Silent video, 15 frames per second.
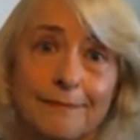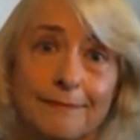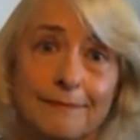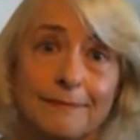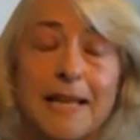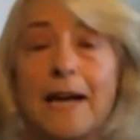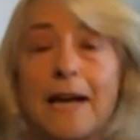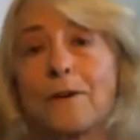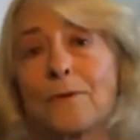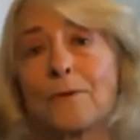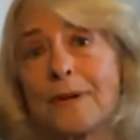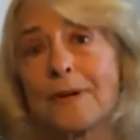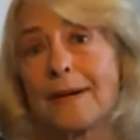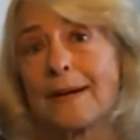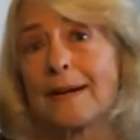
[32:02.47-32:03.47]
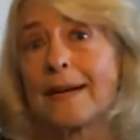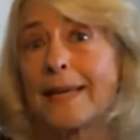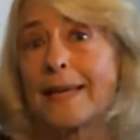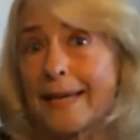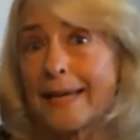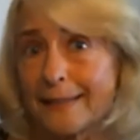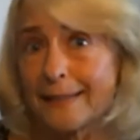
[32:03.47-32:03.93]
Now,
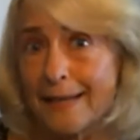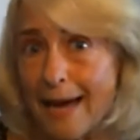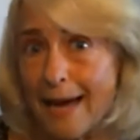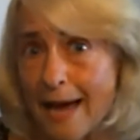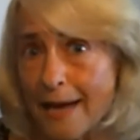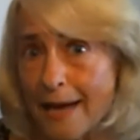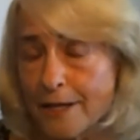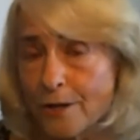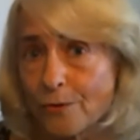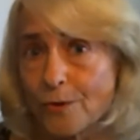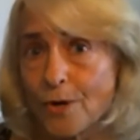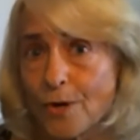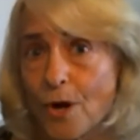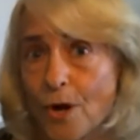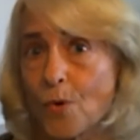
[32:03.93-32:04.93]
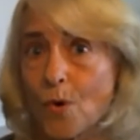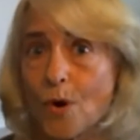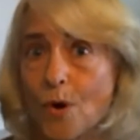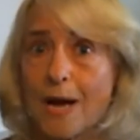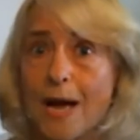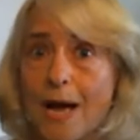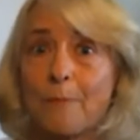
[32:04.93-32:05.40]
again, I don't know
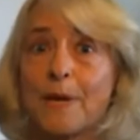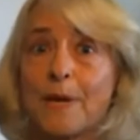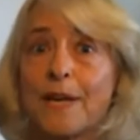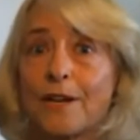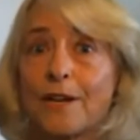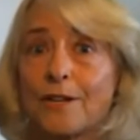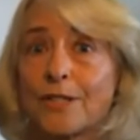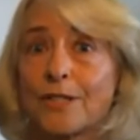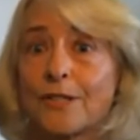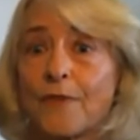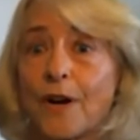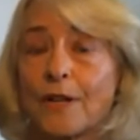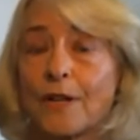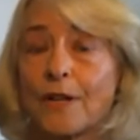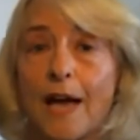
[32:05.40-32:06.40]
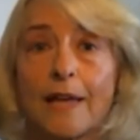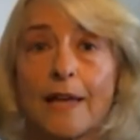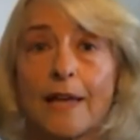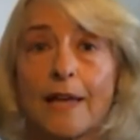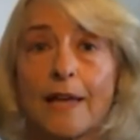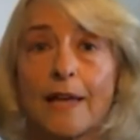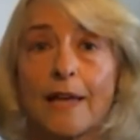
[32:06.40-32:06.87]
how many years of our
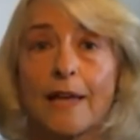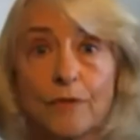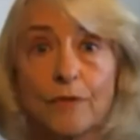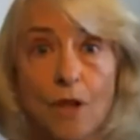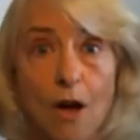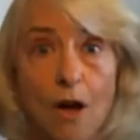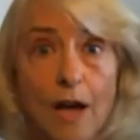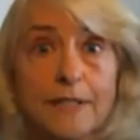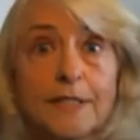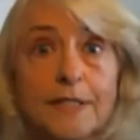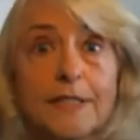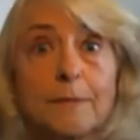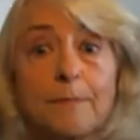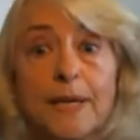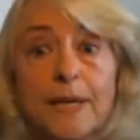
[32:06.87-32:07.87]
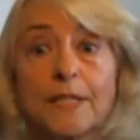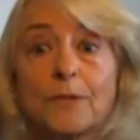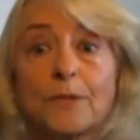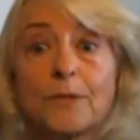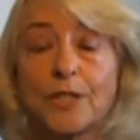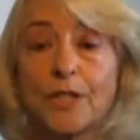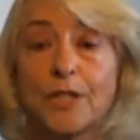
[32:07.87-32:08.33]
lives we've lost because
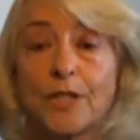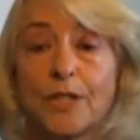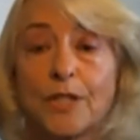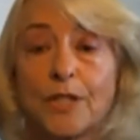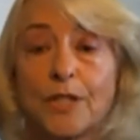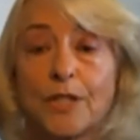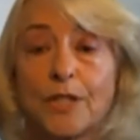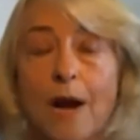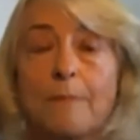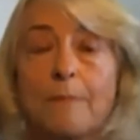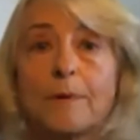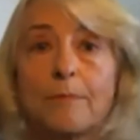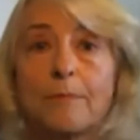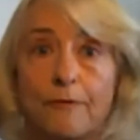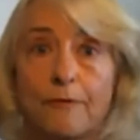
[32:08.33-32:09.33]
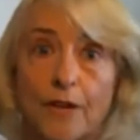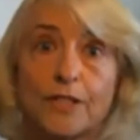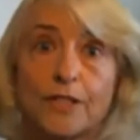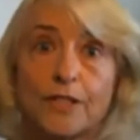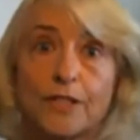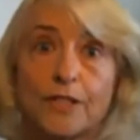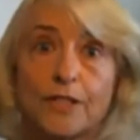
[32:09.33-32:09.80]
we don't have proper
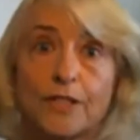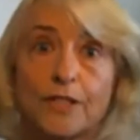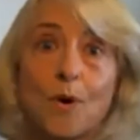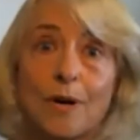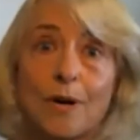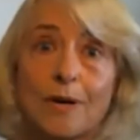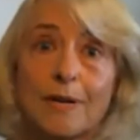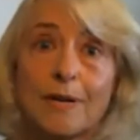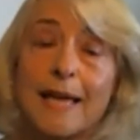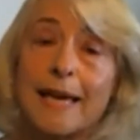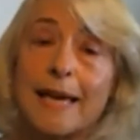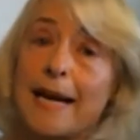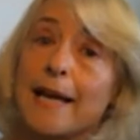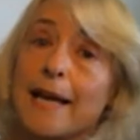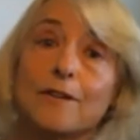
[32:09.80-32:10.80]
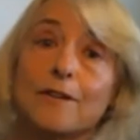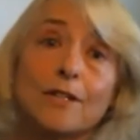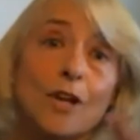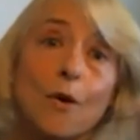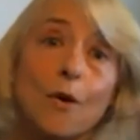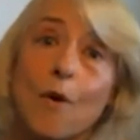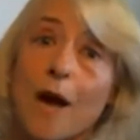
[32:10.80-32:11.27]
prevention anymore, and I could
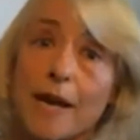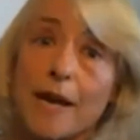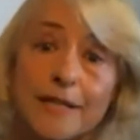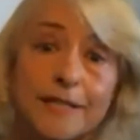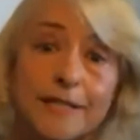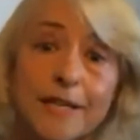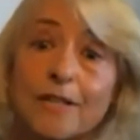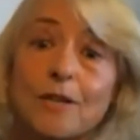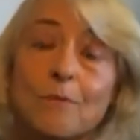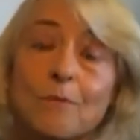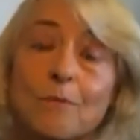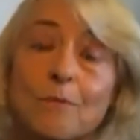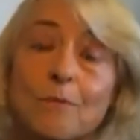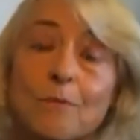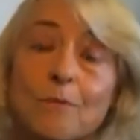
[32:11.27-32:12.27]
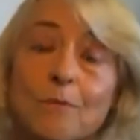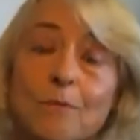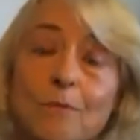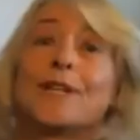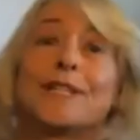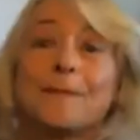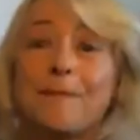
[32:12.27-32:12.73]
go on and tell you more
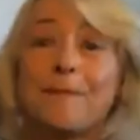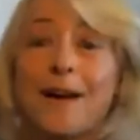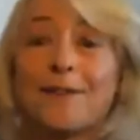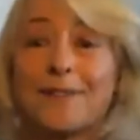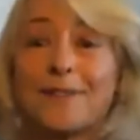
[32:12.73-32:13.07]
stories about